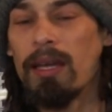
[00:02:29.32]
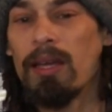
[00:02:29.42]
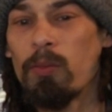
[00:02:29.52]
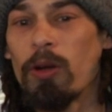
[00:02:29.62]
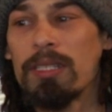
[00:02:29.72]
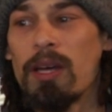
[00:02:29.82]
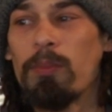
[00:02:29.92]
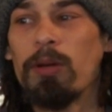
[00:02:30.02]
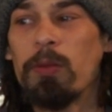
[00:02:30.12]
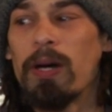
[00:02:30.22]
it works out
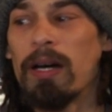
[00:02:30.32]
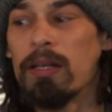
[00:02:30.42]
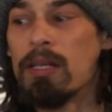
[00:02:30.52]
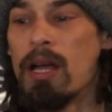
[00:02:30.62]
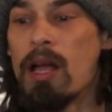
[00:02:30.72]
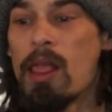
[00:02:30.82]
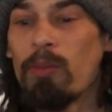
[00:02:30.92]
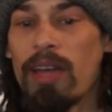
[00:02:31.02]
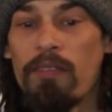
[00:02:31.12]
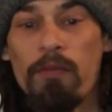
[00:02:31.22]
pretty well.
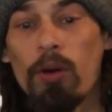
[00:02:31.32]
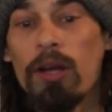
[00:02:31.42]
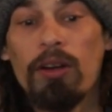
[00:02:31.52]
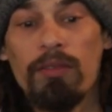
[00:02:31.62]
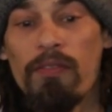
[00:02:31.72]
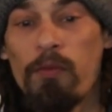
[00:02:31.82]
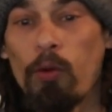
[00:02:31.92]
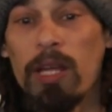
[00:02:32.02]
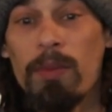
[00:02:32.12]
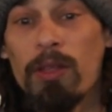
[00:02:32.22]
We got a
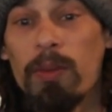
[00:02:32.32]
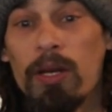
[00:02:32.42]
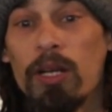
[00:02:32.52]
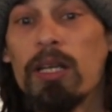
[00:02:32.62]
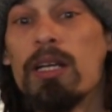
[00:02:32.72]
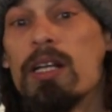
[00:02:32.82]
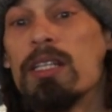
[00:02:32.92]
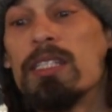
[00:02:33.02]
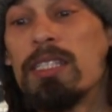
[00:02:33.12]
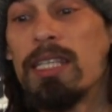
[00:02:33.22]
440 millimeter
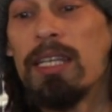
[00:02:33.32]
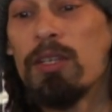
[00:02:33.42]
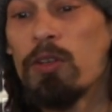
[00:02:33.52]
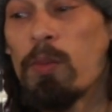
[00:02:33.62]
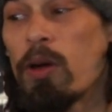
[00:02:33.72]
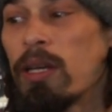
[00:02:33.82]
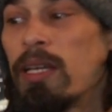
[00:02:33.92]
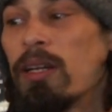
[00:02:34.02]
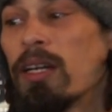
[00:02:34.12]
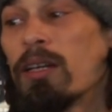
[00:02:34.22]
seat tube on
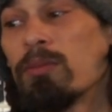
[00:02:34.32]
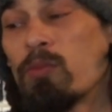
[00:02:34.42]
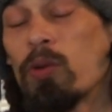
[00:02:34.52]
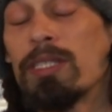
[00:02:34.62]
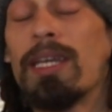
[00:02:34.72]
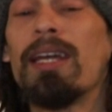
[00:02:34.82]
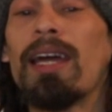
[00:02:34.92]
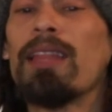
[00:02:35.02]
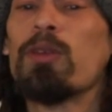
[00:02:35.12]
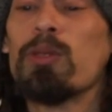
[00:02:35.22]
here. Once again, I
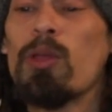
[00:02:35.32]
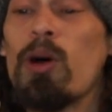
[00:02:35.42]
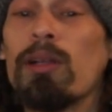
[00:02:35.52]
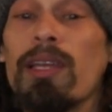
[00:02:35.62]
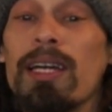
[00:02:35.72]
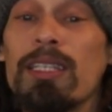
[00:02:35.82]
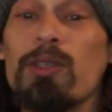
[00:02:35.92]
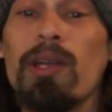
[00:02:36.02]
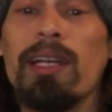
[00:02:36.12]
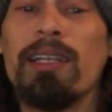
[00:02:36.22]
got those long legs,
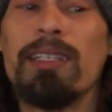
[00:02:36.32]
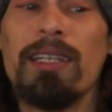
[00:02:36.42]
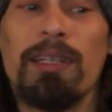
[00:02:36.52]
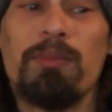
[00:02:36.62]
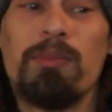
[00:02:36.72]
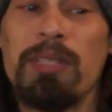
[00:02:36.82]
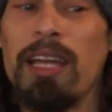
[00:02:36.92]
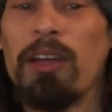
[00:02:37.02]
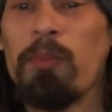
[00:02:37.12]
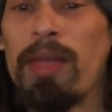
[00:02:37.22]
so I needed to
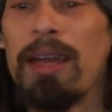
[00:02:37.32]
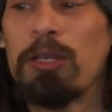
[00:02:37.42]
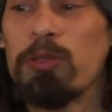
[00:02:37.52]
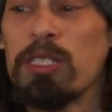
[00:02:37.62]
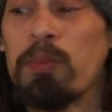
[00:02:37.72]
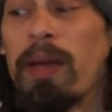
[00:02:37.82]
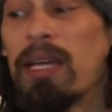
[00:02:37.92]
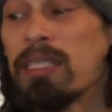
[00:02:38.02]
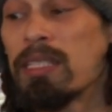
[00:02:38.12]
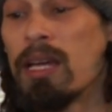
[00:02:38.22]
take up that extra
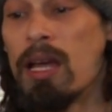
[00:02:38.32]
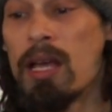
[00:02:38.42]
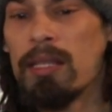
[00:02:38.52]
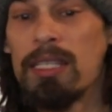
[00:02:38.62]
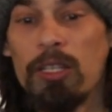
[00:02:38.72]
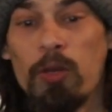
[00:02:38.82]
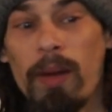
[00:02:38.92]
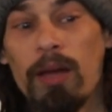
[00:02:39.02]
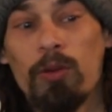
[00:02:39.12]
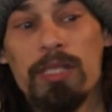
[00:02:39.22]
space. Seat tube
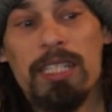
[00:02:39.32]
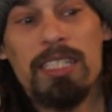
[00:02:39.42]
angle is at